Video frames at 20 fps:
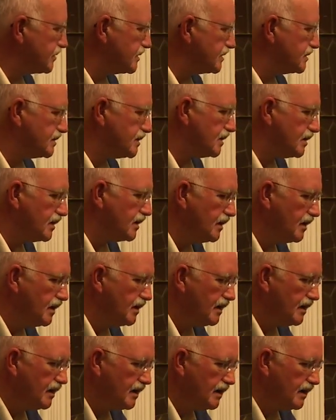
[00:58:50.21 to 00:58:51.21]
which
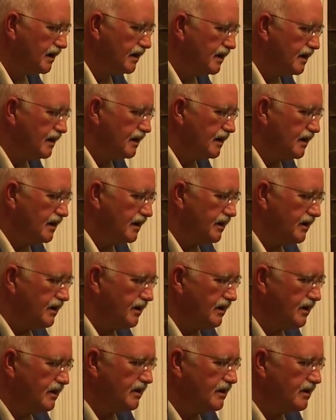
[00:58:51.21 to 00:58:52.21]
are
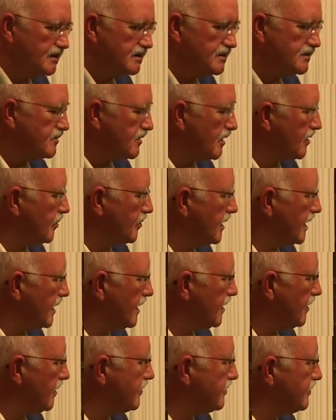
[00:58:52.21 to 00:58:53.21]
in Strong, My
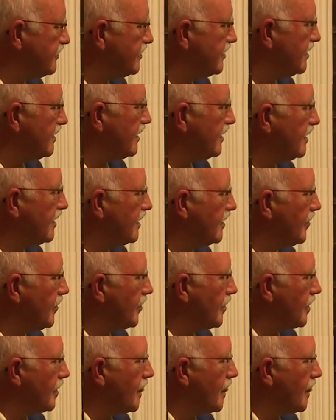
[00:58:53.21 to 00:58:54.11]
Love. Um,